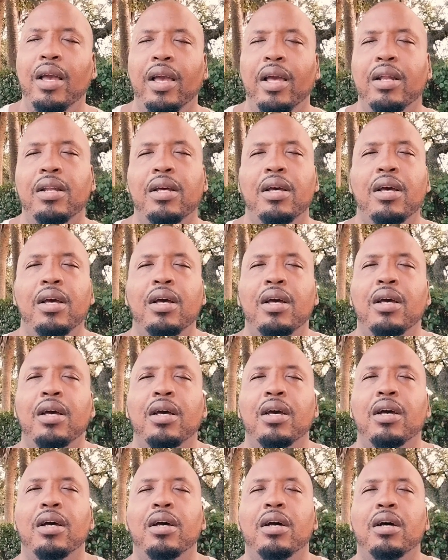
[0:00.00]
And
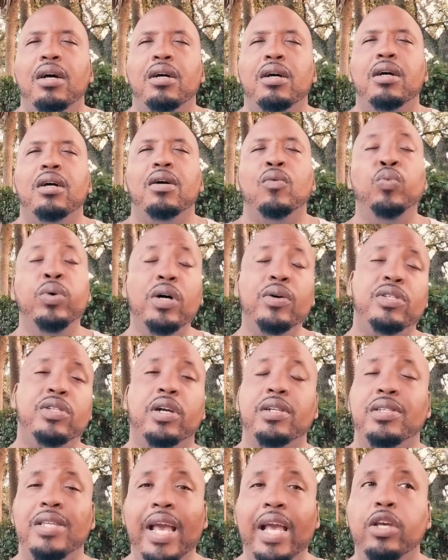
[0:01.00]
Will
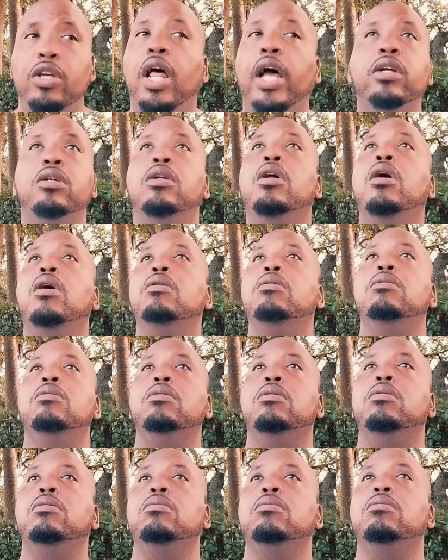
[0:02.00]
started saying, like, no,
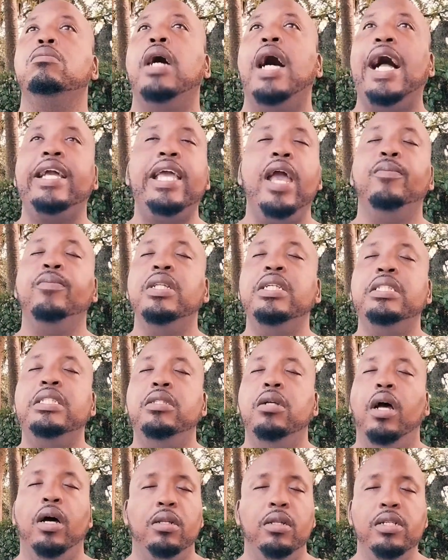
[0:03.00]
I can't really,
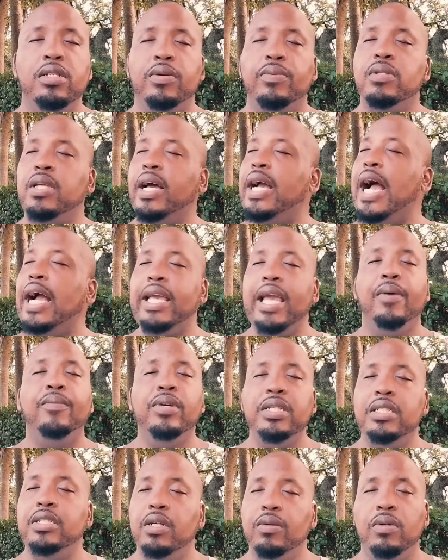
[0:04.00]
uh, Lisa was like, I can't
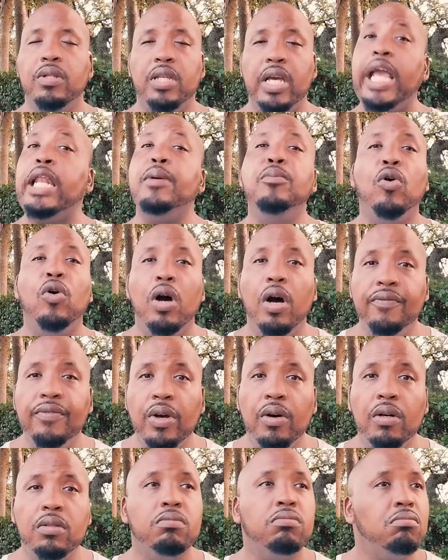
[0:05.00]
really deal with any more of
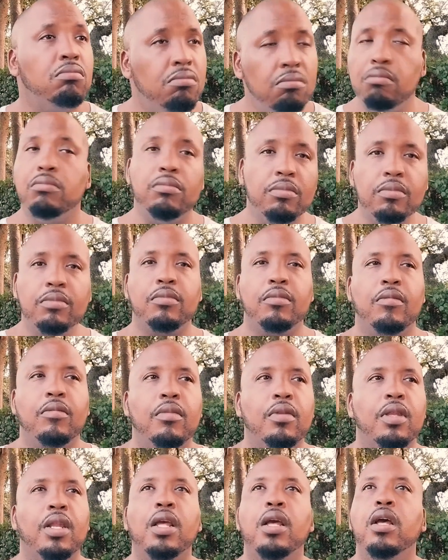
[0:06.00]
your,
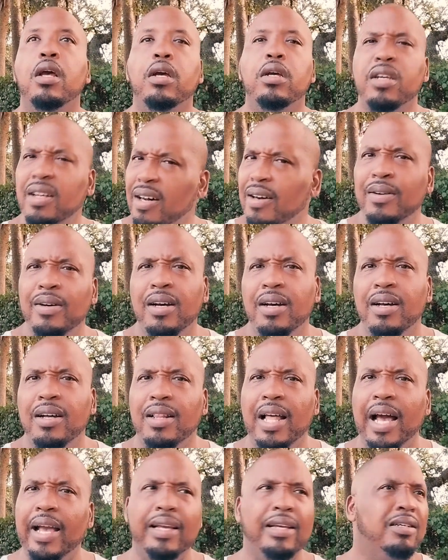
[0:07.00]
you know,
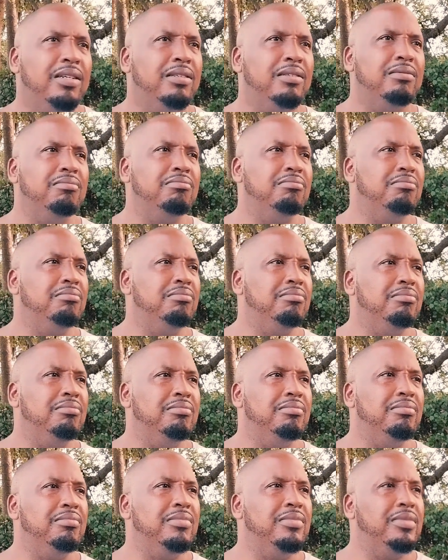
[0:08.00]
like
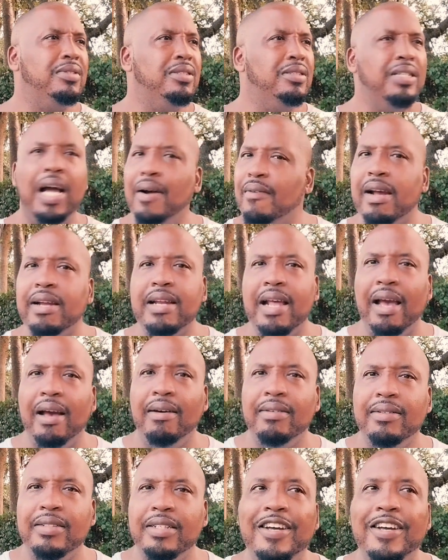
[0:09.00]
not right
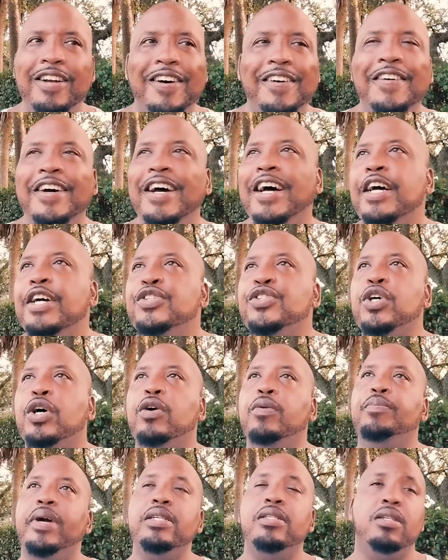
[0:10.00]
now, you know.
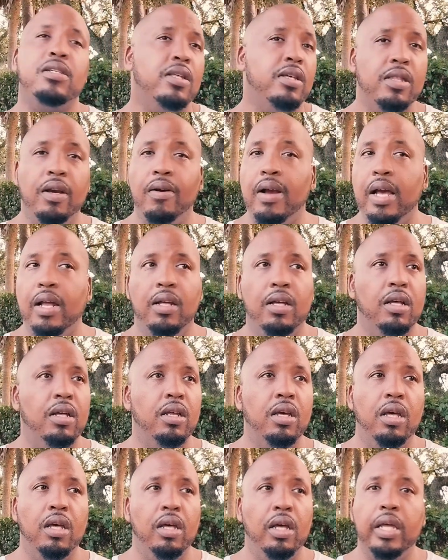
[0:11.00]
So basically, they're at uh,
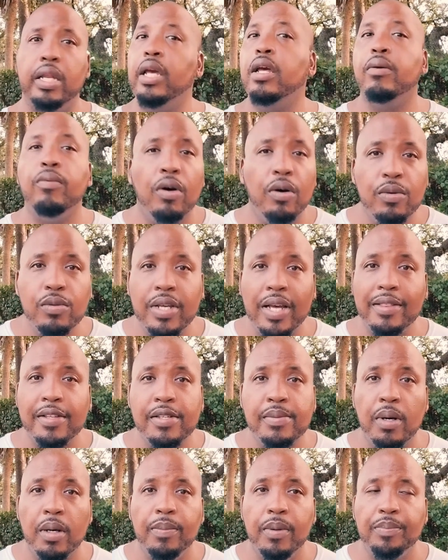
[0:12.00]
uh, uh, inroads at
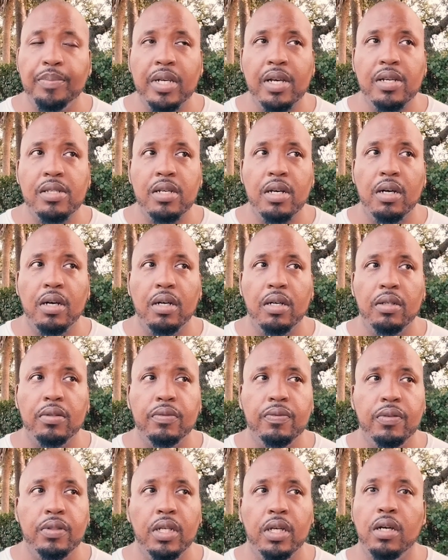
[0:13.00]
this moment because
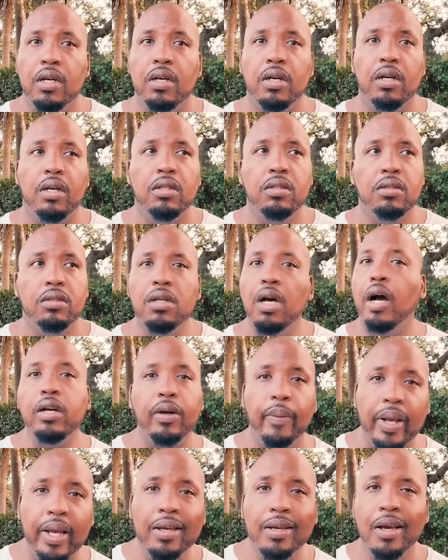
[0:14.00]
of the
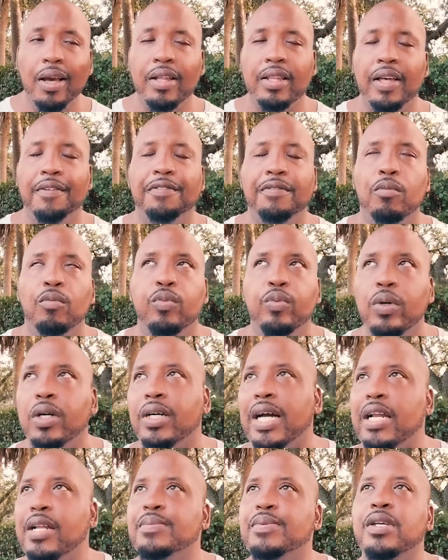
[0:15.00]
huckery that
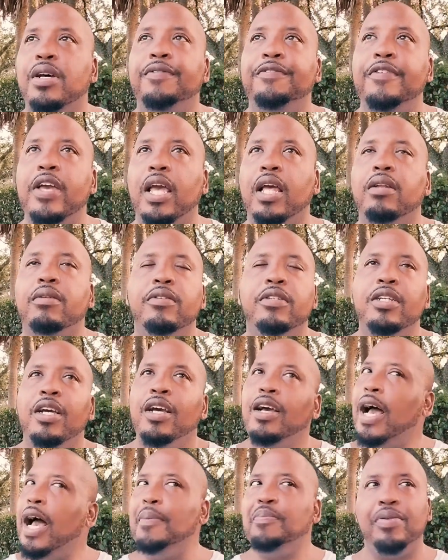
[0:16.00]
Will got himself in.
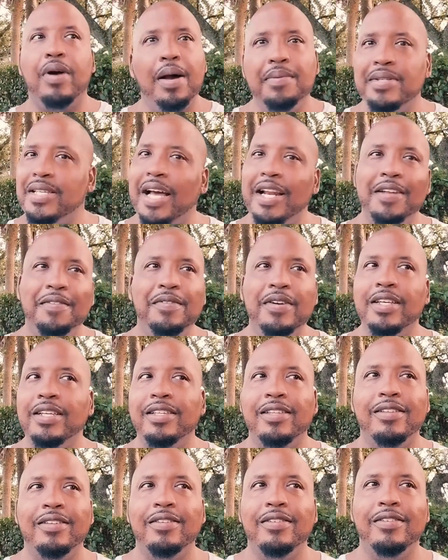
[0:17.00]
I promise, I didn't
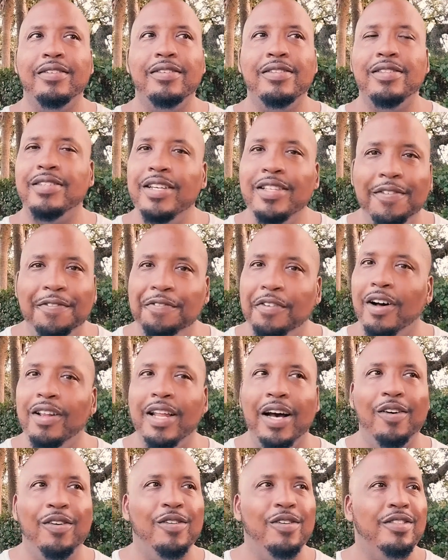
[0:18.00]
really see the
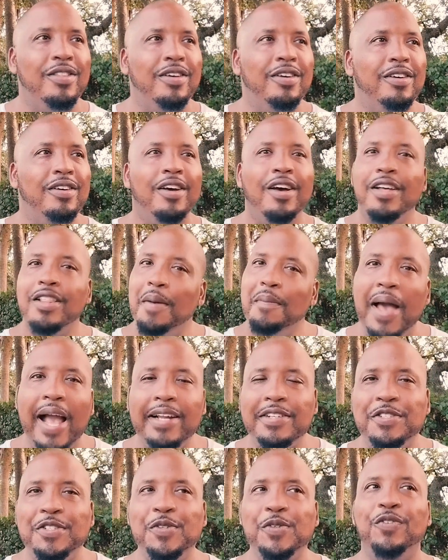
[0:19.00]
fallout or the, the
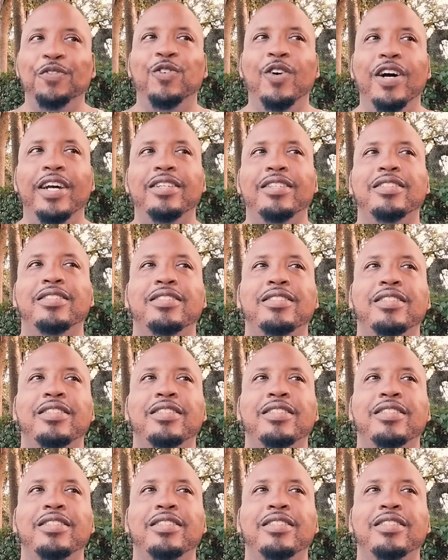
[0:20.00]
magnitude of what